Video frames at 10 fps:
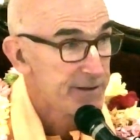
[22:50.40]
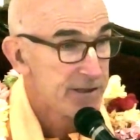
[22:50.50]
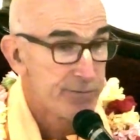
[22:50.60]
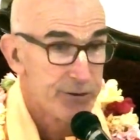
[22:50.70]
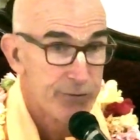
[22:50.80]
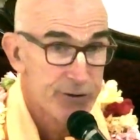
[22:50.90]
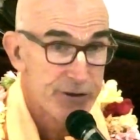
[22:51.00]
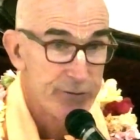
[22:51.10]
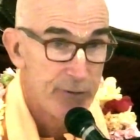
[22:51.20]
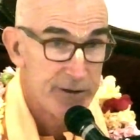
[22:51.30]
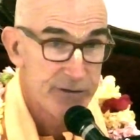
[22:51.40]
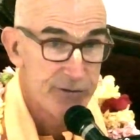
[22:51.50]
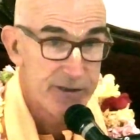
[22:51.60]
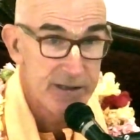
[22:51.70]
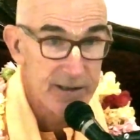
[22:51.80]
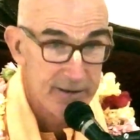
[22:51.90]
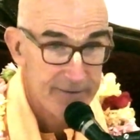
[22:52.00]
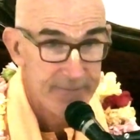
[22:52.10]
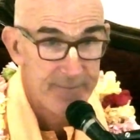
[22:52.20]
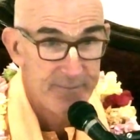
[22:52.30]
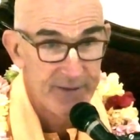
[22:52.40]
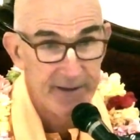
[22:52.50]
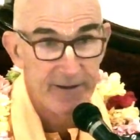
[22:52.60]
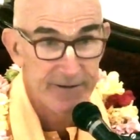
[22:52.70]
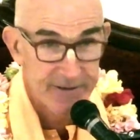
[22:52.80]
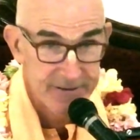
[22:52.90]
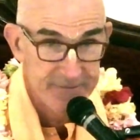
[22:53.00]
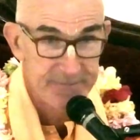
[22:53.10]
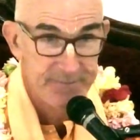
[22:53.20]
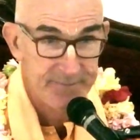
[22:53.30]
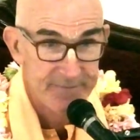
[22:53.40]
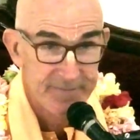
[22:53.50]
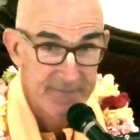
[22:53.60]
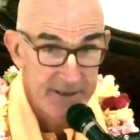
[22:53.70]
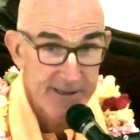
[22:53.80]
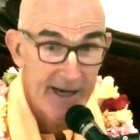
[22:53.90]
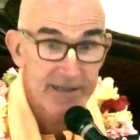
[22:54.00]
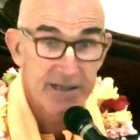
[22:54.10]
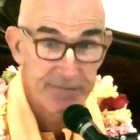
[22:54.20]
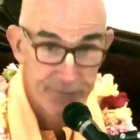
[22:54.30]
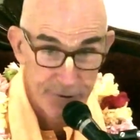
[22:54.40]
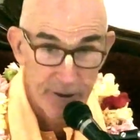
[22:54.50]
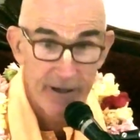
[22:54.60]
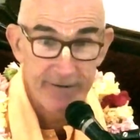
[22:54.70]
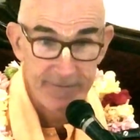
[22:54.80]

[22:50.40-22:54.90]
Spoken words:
what Krishna wants to see in us. He's asking for a lot.